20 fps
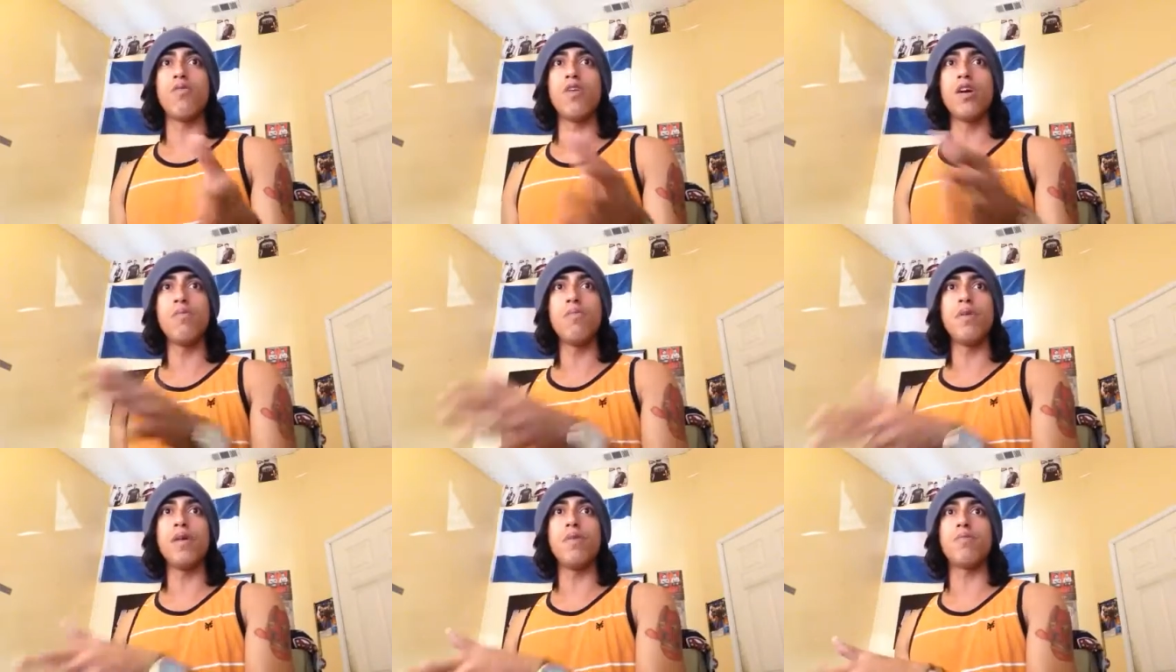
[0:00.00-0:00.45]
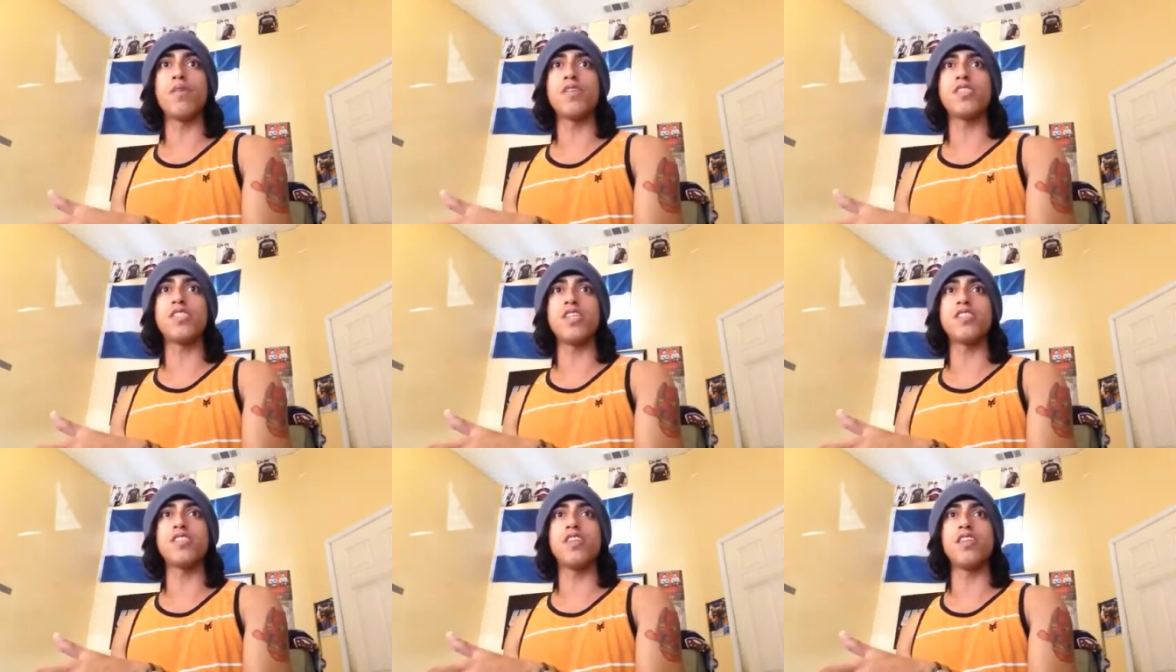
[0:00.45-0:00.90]
would be
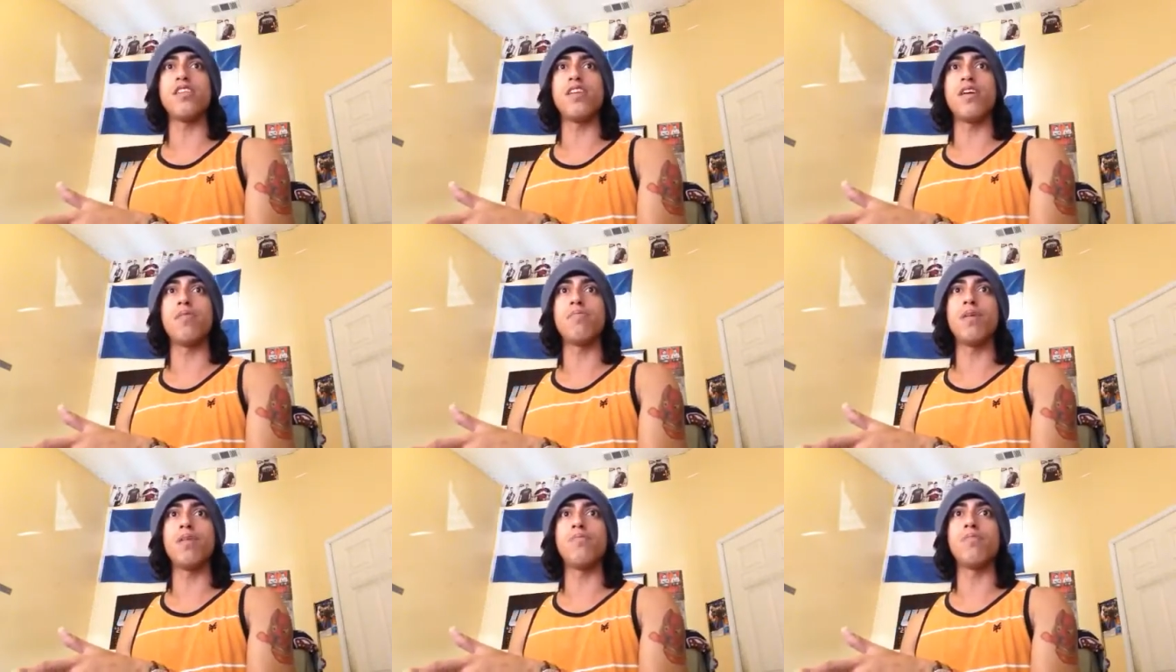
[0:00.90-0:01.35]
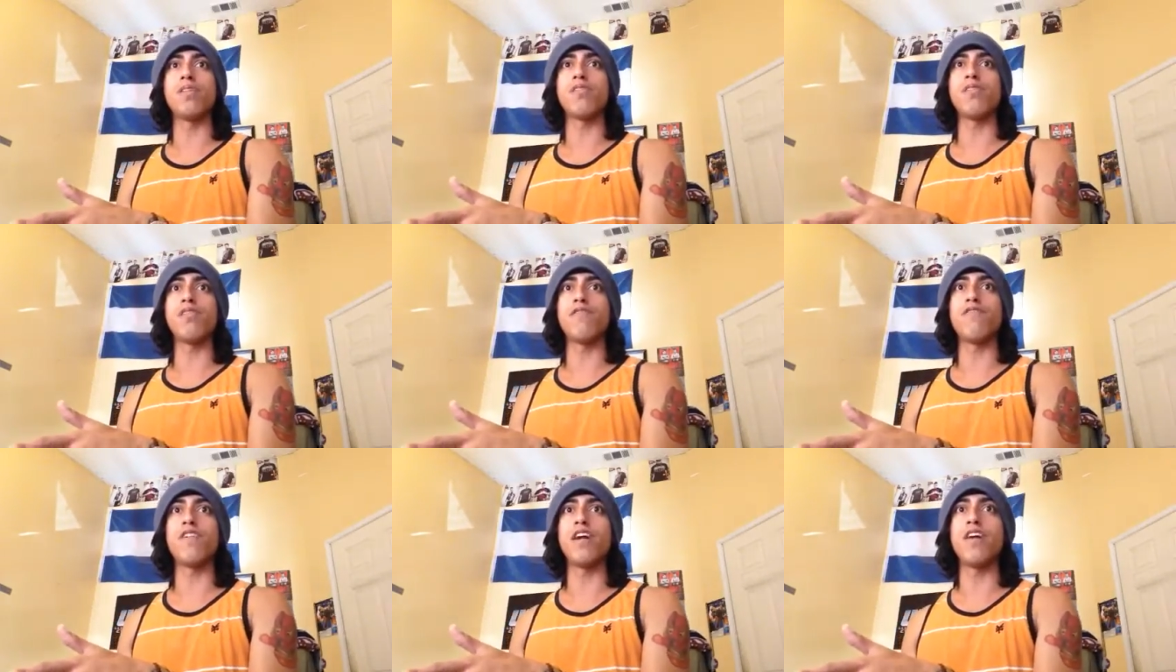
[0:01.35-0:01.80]
persistently and
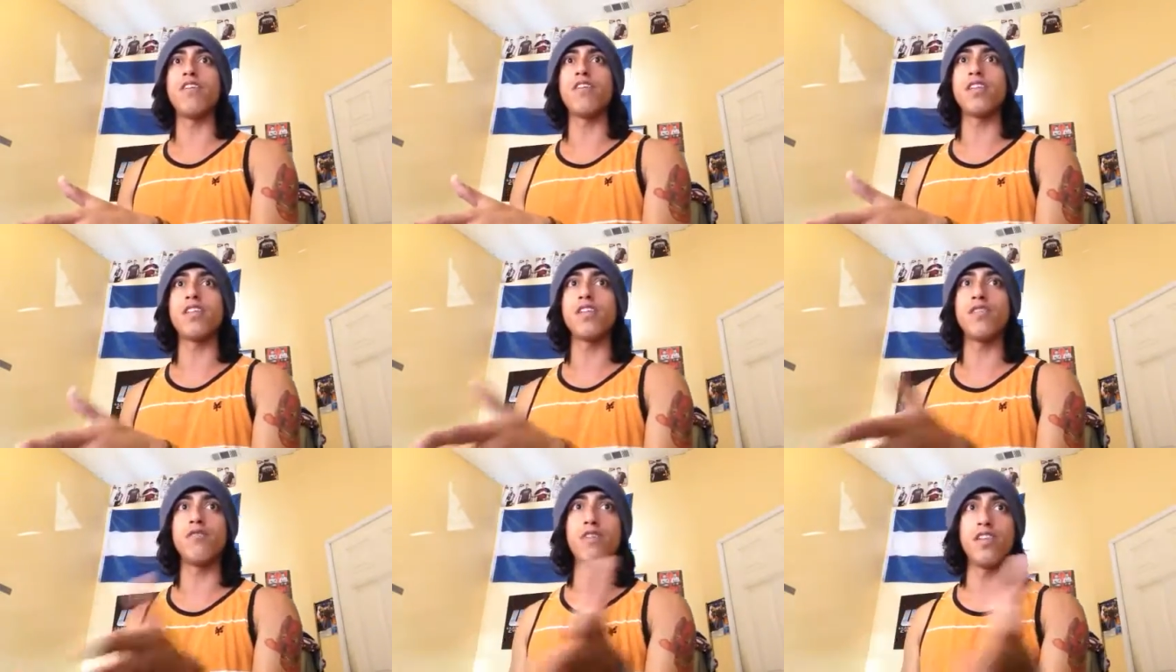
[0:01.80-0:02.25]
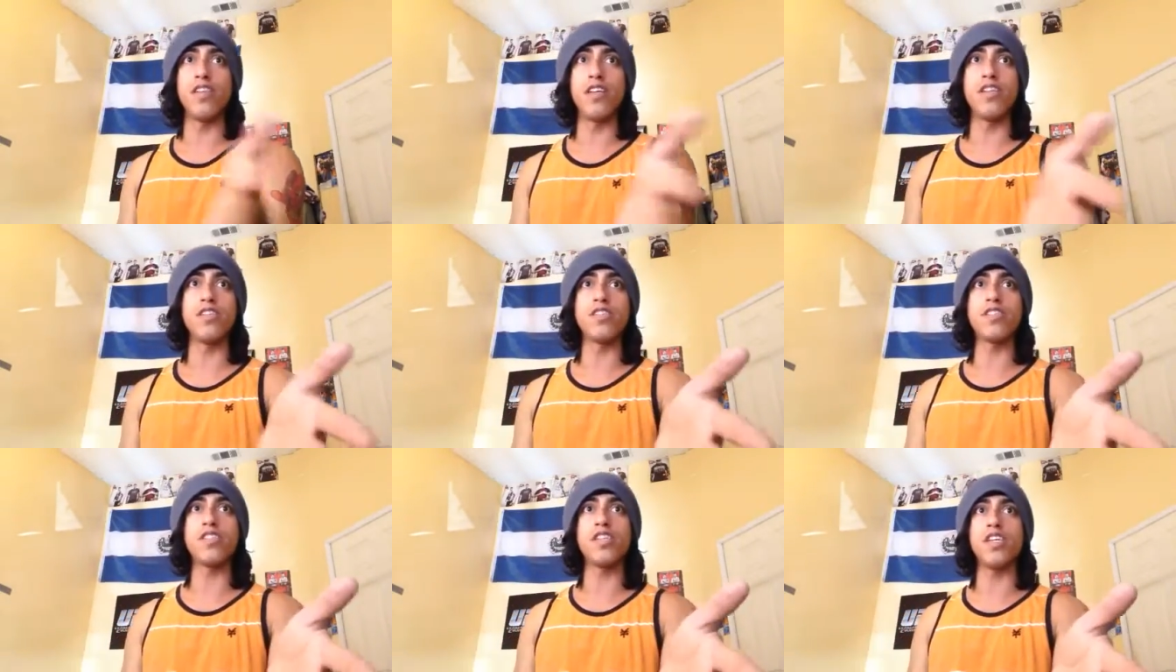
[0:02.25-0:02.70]
publicly flouting the
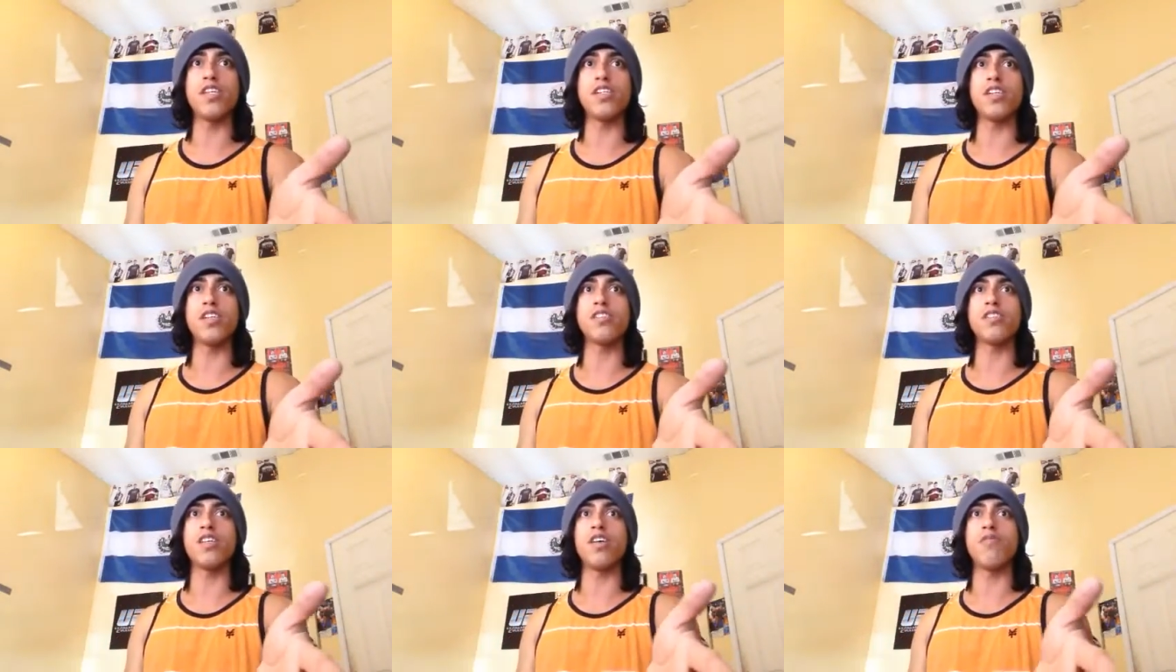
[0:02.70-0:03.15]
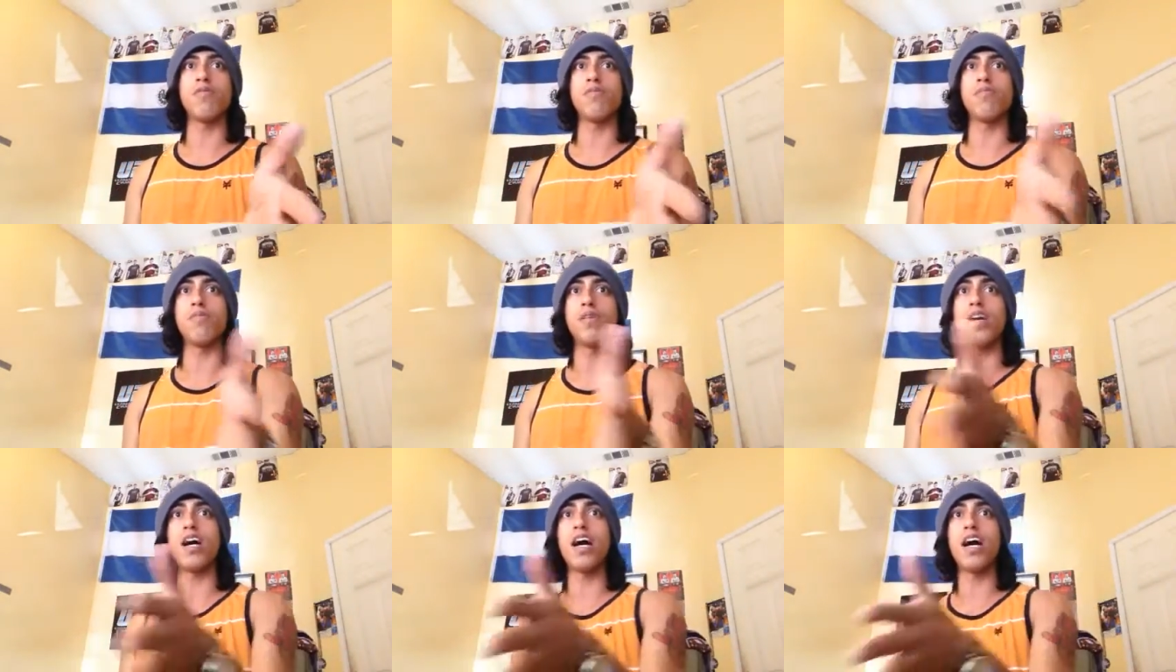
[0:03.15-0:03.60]
religious teachings they
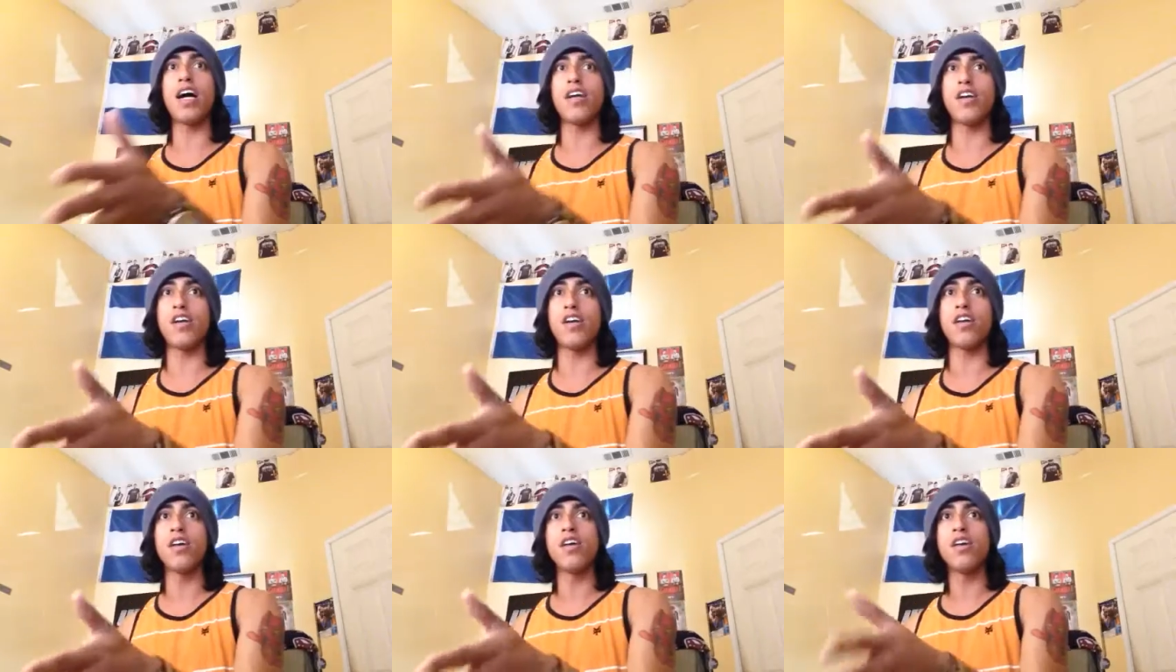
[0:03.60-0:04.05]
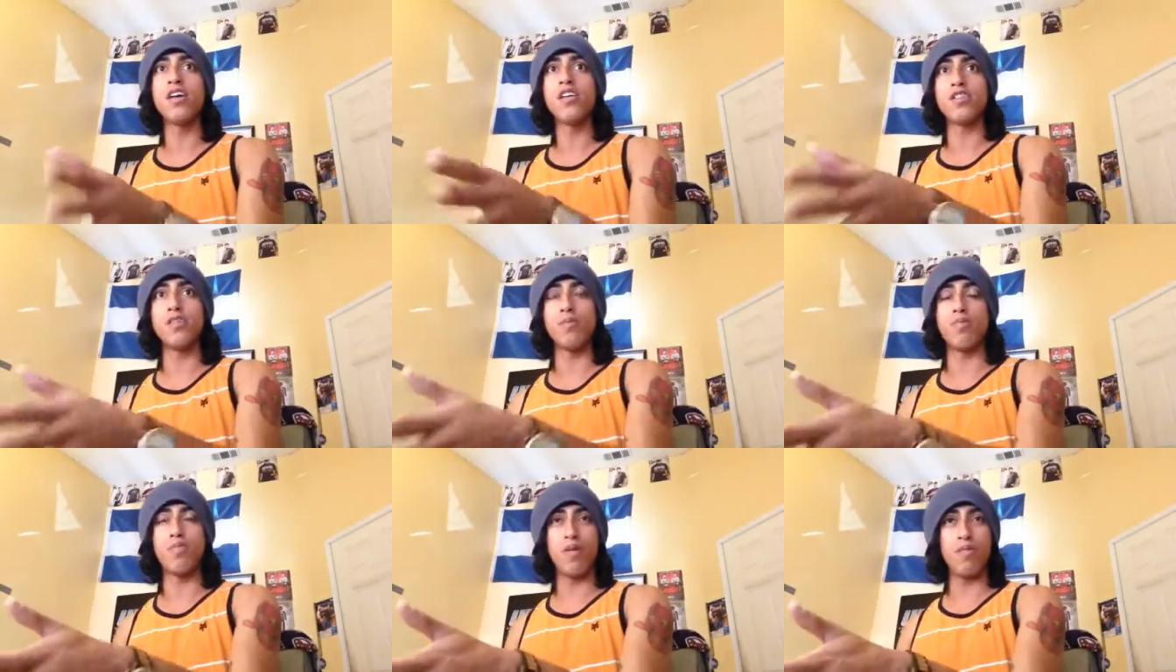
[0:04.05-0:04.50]
would be hired
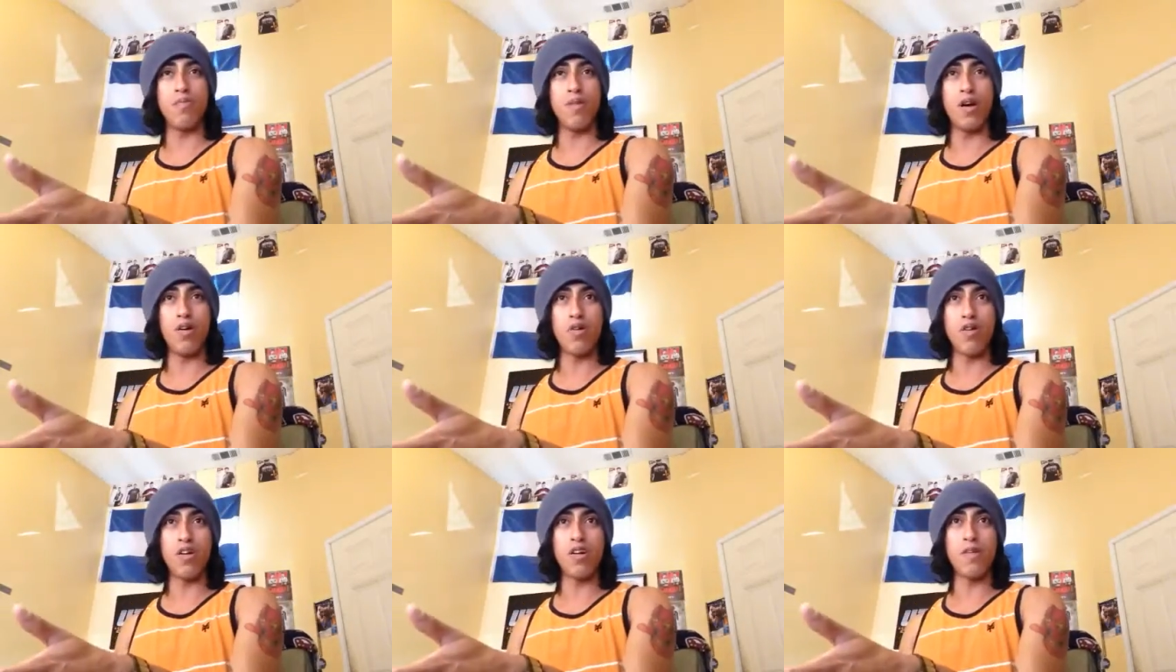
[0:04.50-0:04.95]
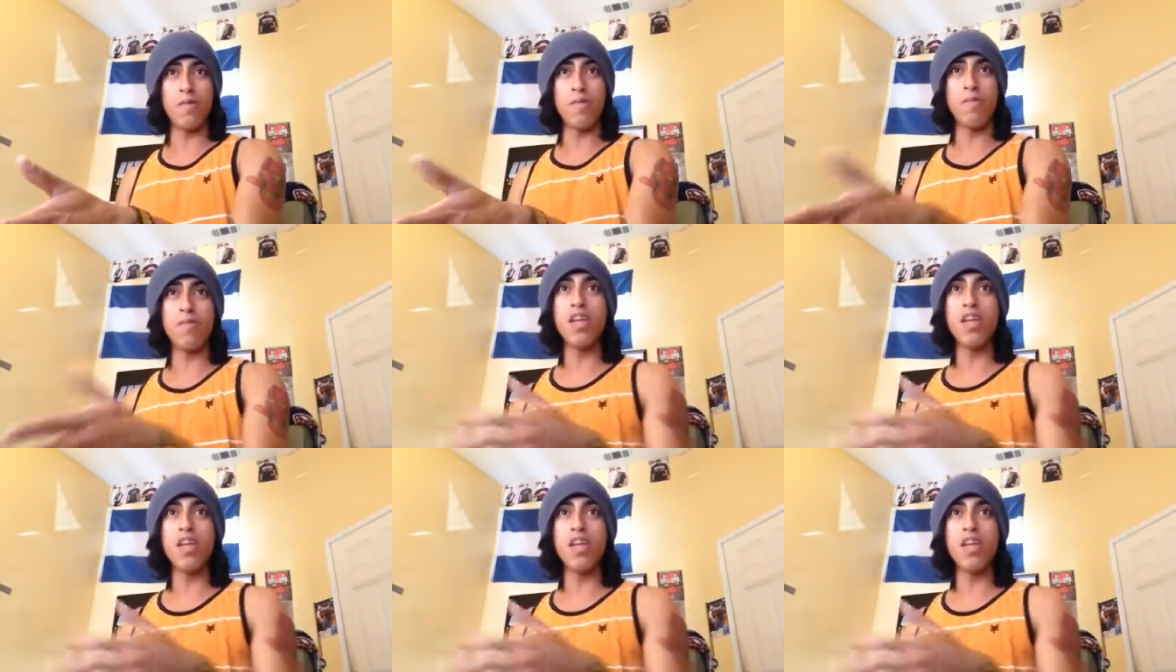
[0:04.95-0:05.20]
to promote?